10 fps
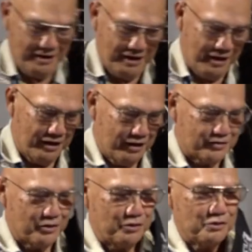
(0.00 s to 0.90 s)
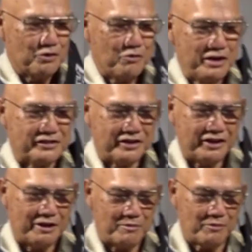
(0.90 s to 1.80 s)
and it's to
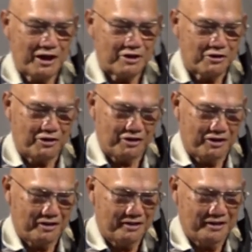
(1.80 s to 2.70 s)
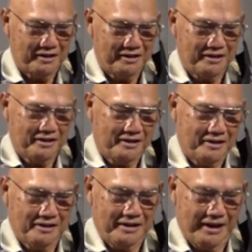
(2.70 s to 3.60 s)
Quincy McCook.
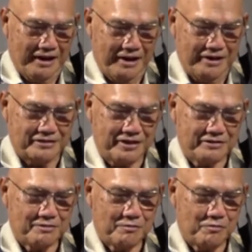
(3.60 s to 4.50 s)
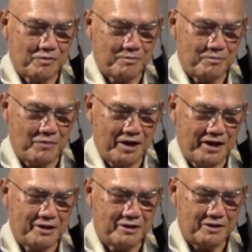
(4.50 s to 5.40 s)
And it says,
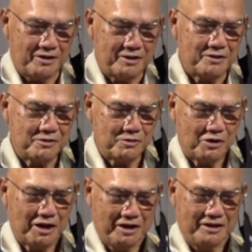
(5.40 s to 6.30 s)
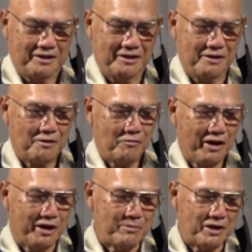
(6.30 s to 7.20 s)
my hua,
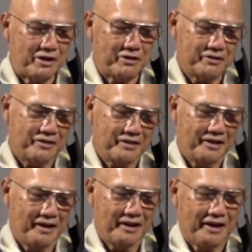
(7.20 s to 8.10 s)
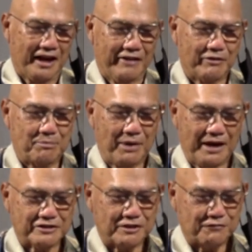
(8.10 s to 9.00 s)
why I'm here. I have a
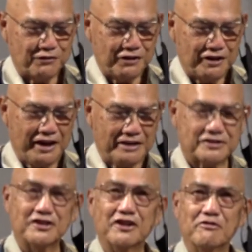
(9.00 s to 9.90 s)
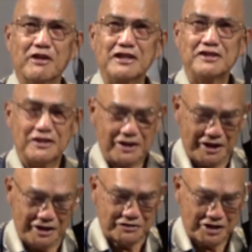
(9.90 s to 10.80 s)
passion for the next generation and
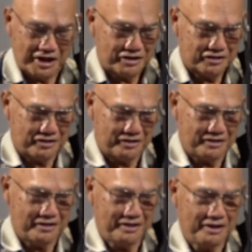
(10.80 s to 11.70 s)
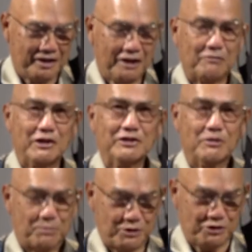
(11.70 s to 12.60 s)
education. I want to
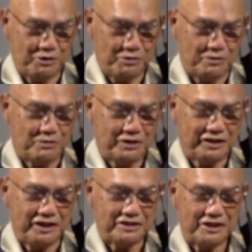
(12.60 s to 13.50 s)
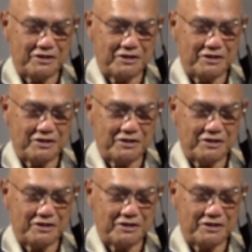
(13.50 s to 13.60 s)
pursue a teaching